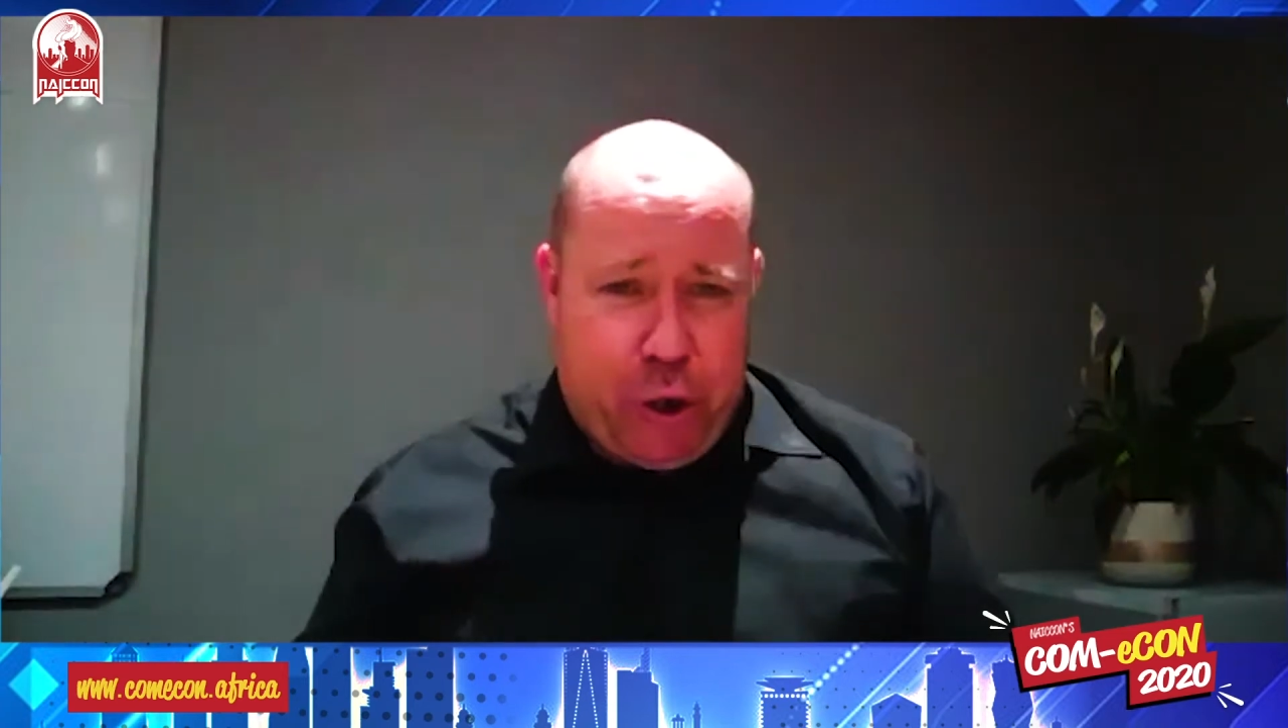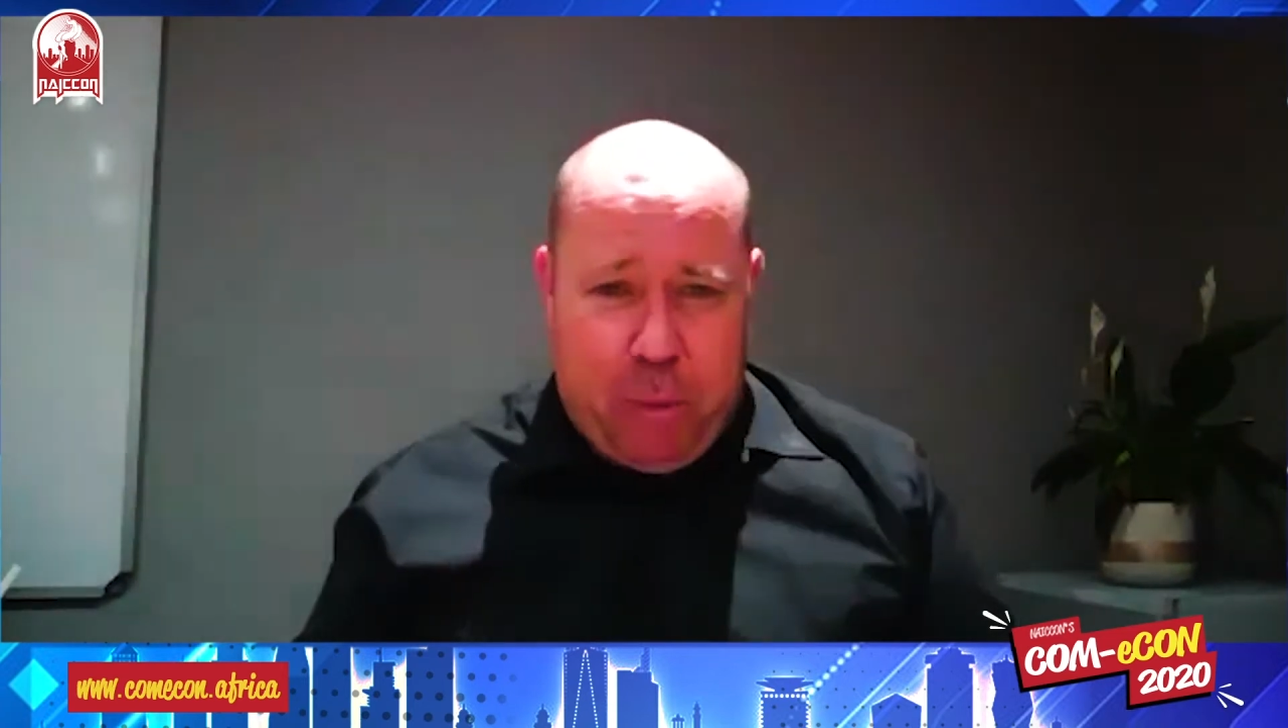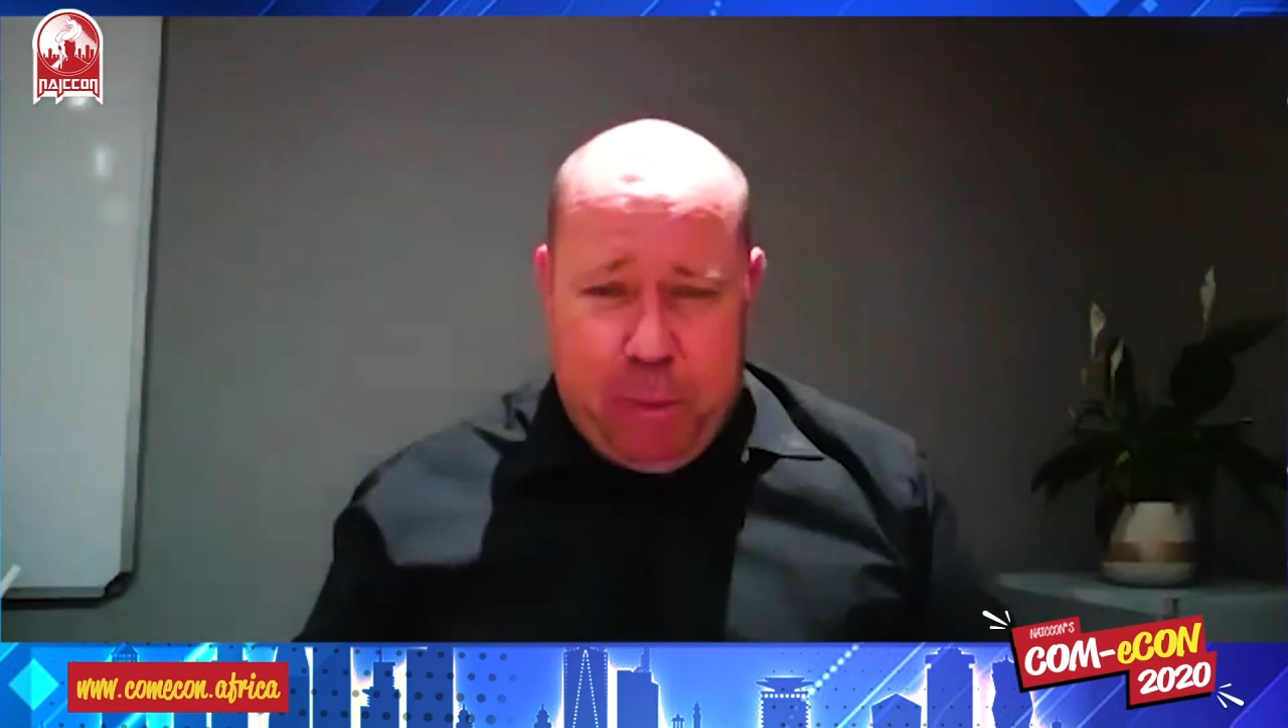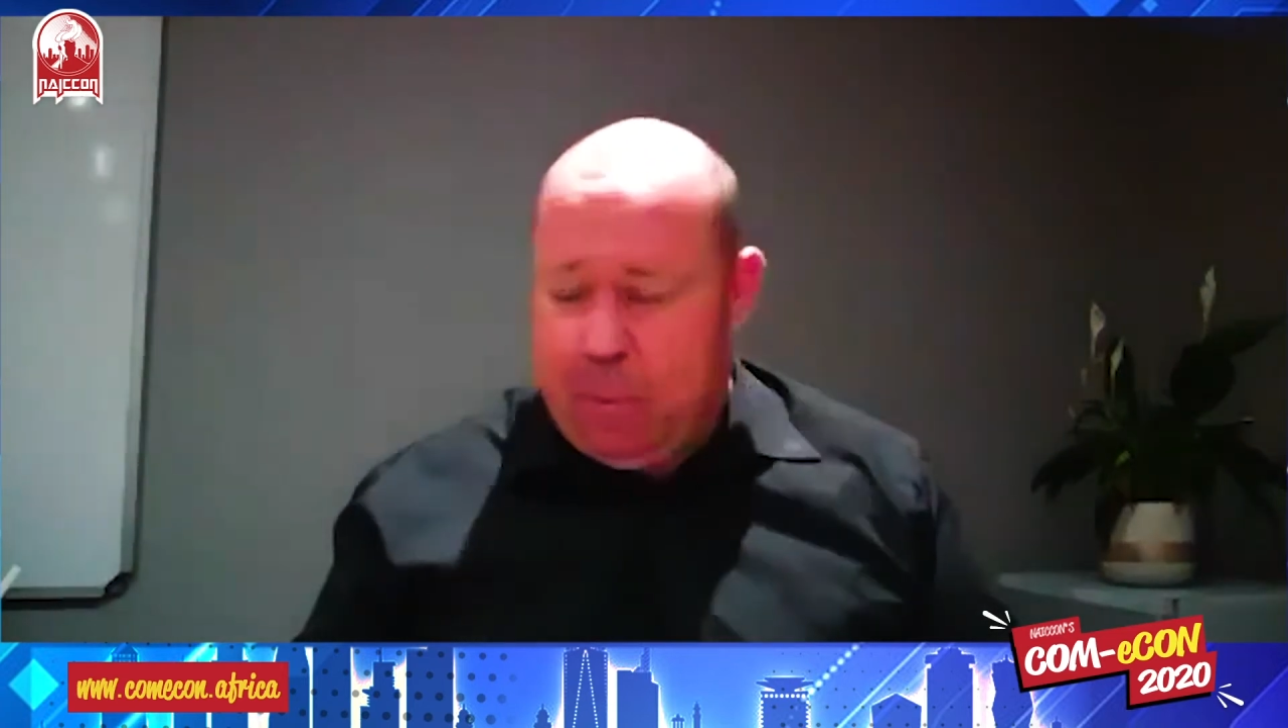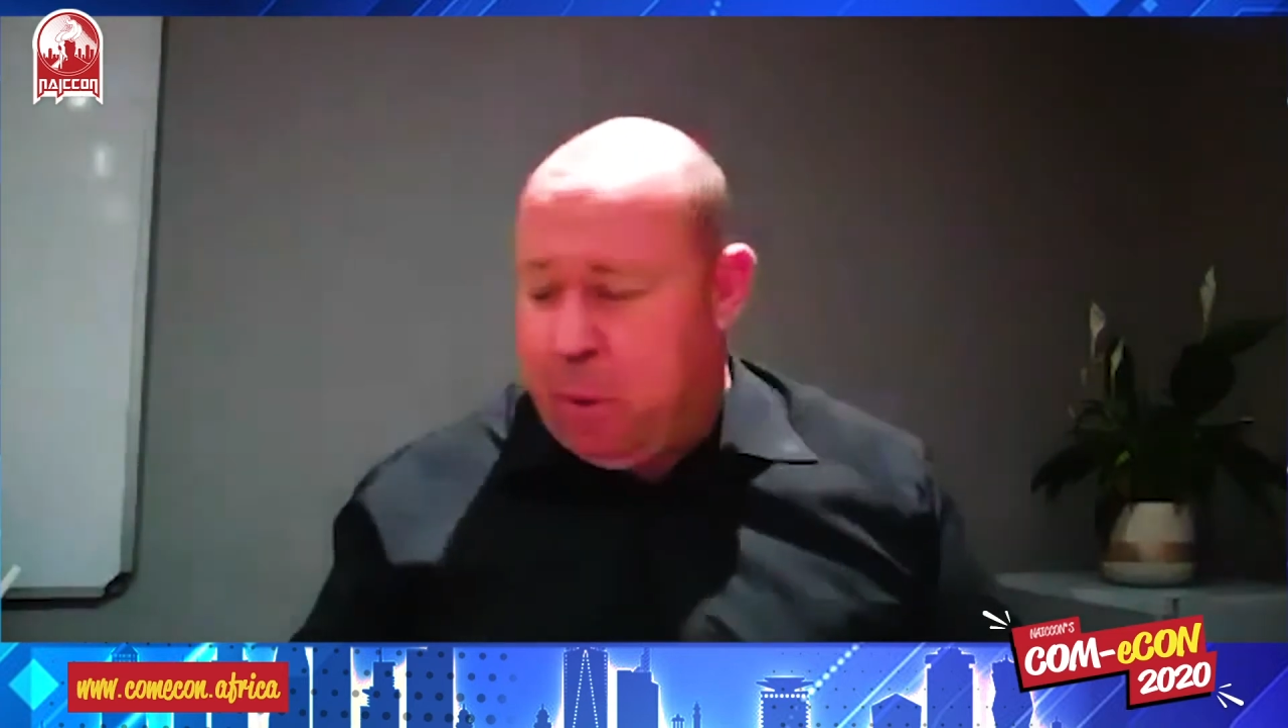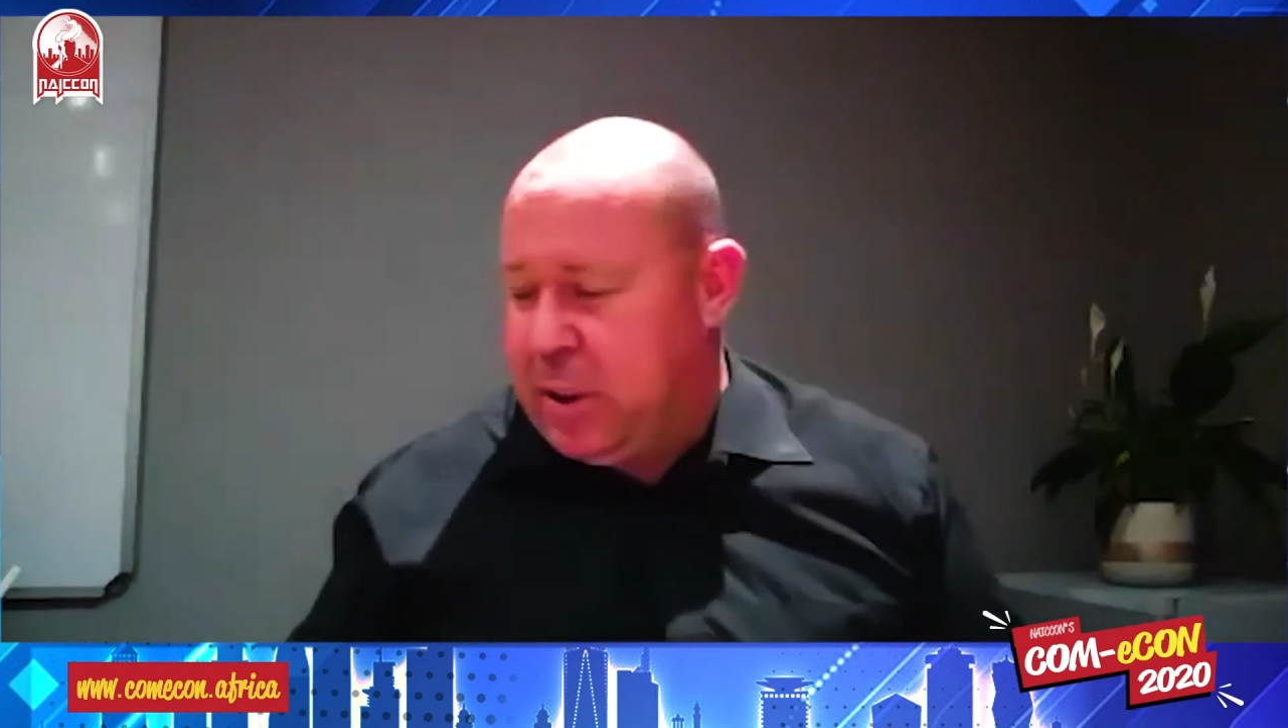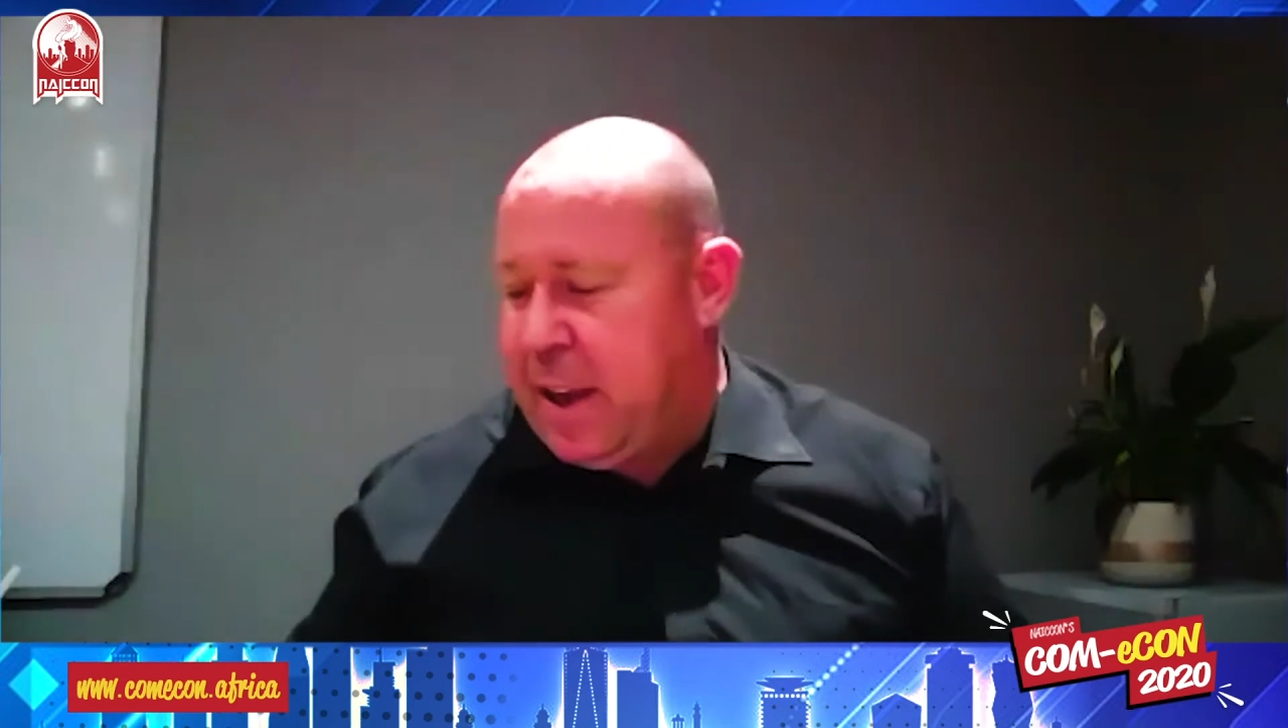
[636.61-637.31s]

comic books.